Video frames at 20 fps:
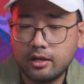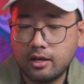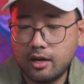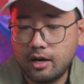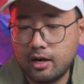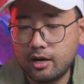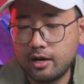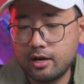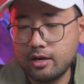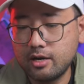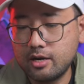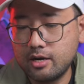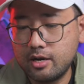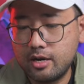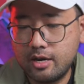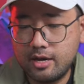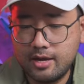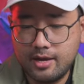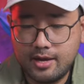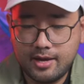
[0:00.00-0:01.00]
here,
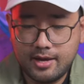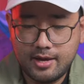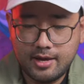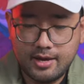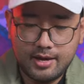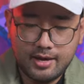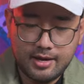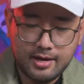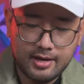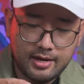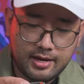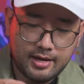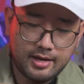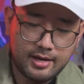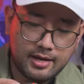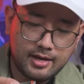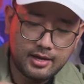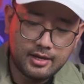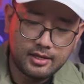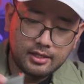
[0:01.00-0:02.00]

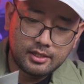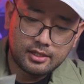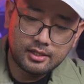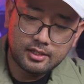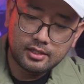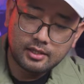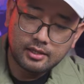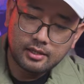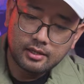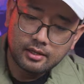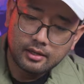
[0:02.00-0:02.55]
is